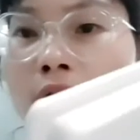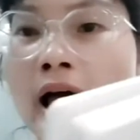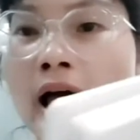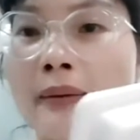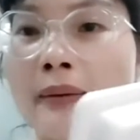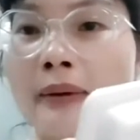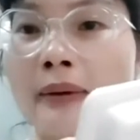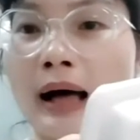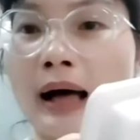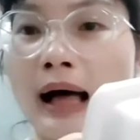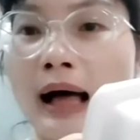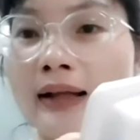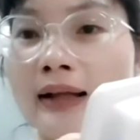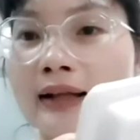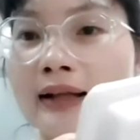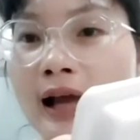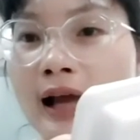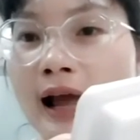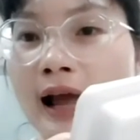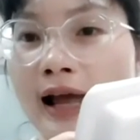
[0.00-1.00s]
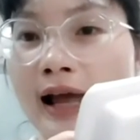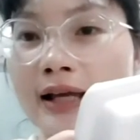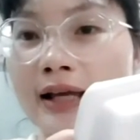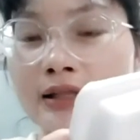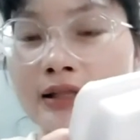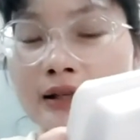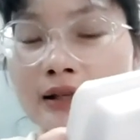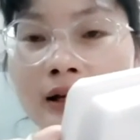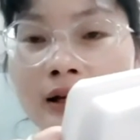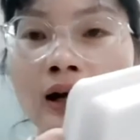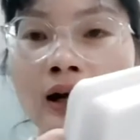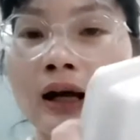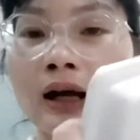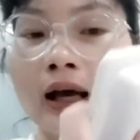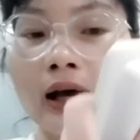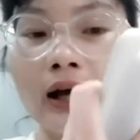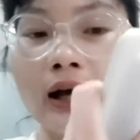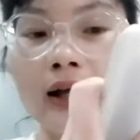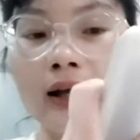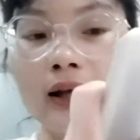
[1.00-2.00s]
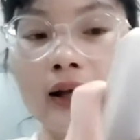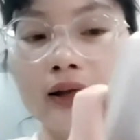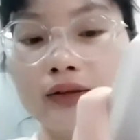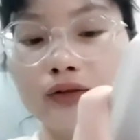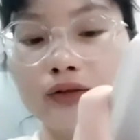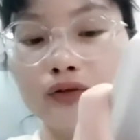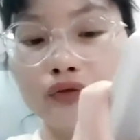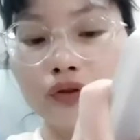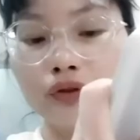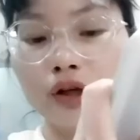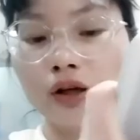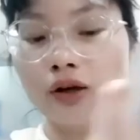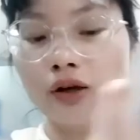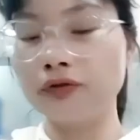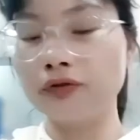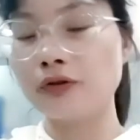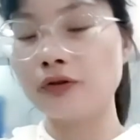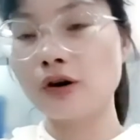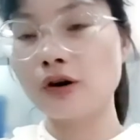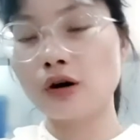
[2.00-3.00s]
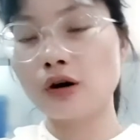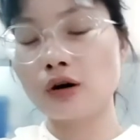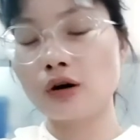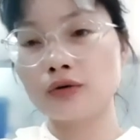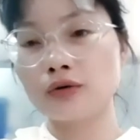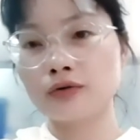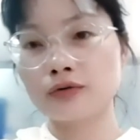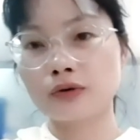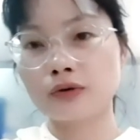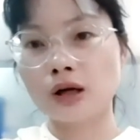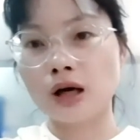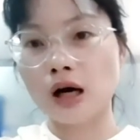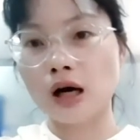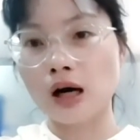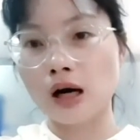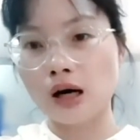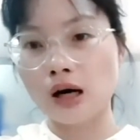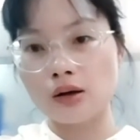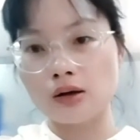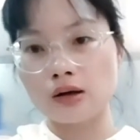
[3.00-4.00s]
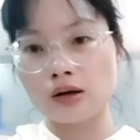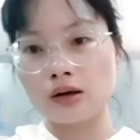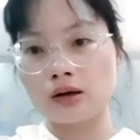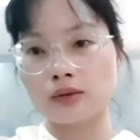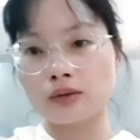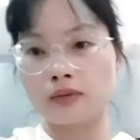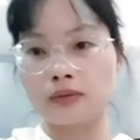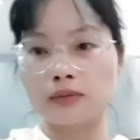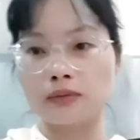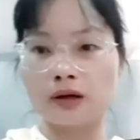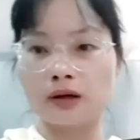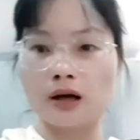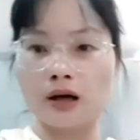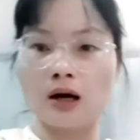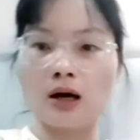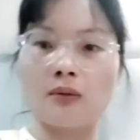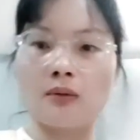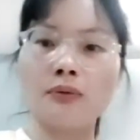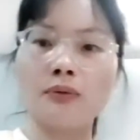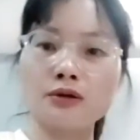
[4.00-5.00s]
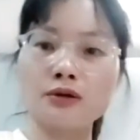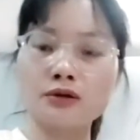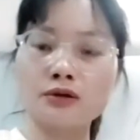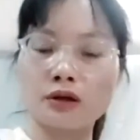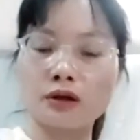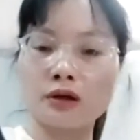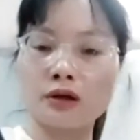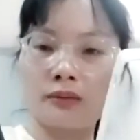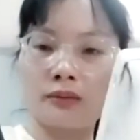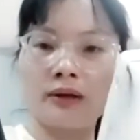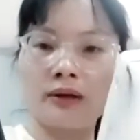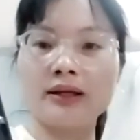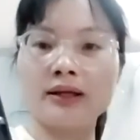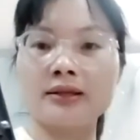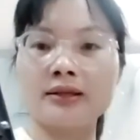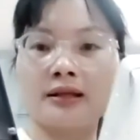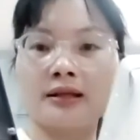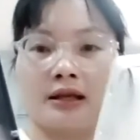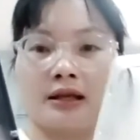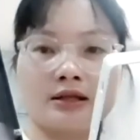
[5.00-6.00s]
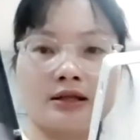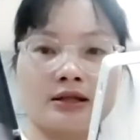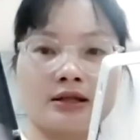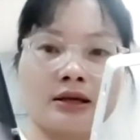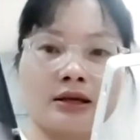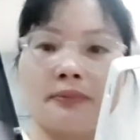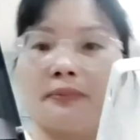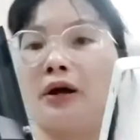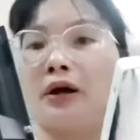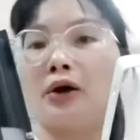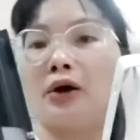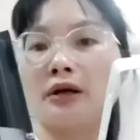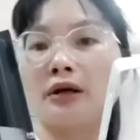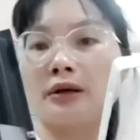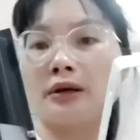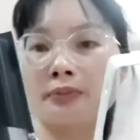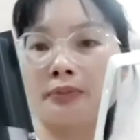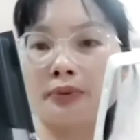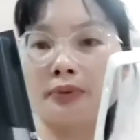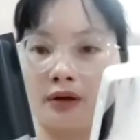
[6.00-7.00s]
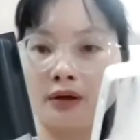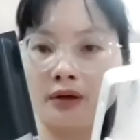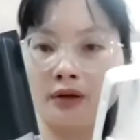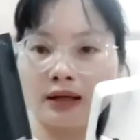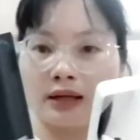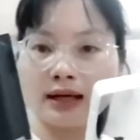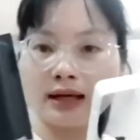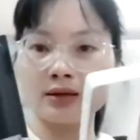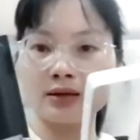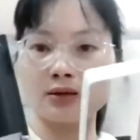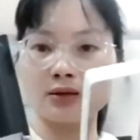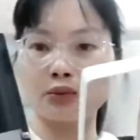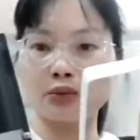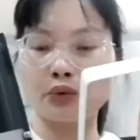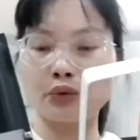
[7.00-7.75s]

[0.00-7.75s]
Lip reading: have other types, and for both of these is the mainly products we do now.